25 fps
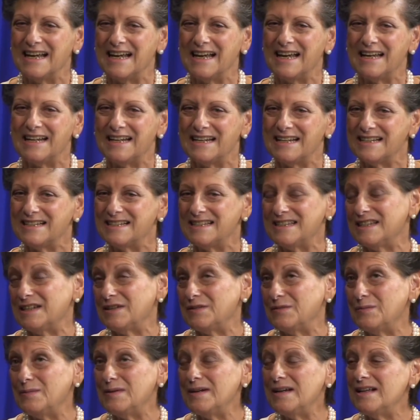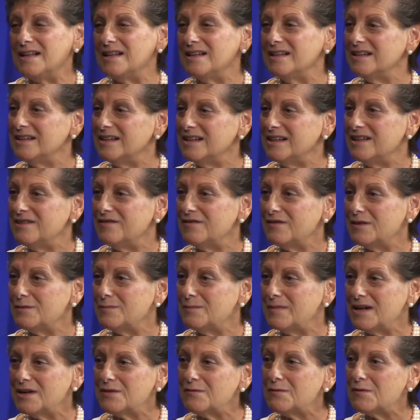And I said, well, if the
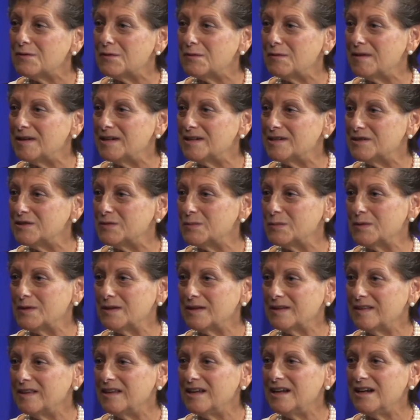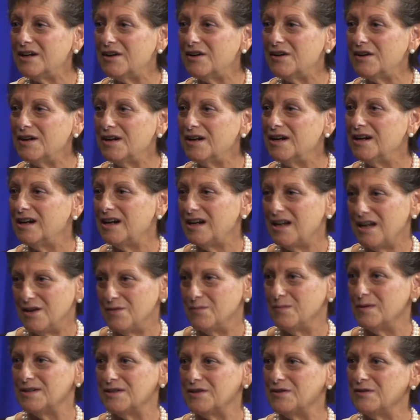microcredits work there, I
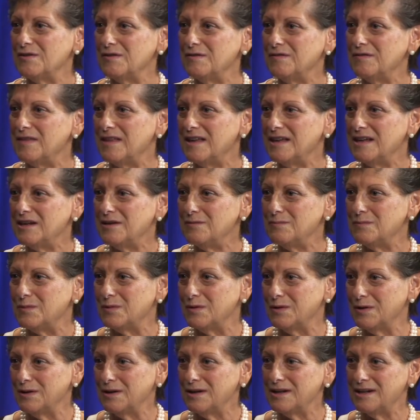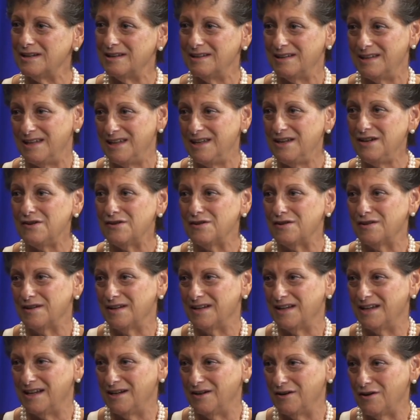wonder if they can work here
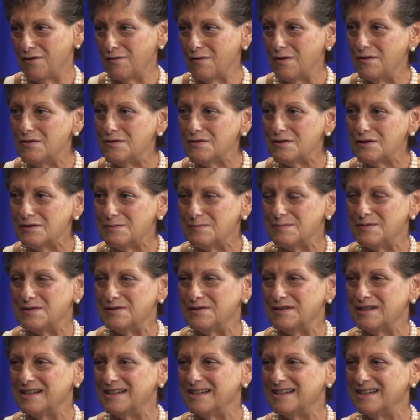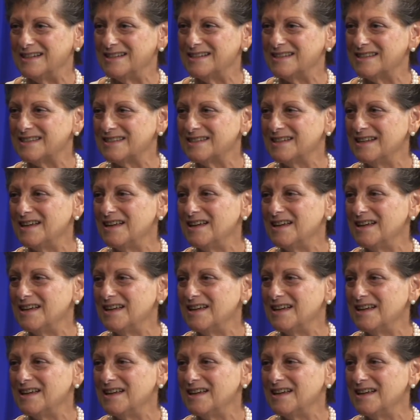in our own communities.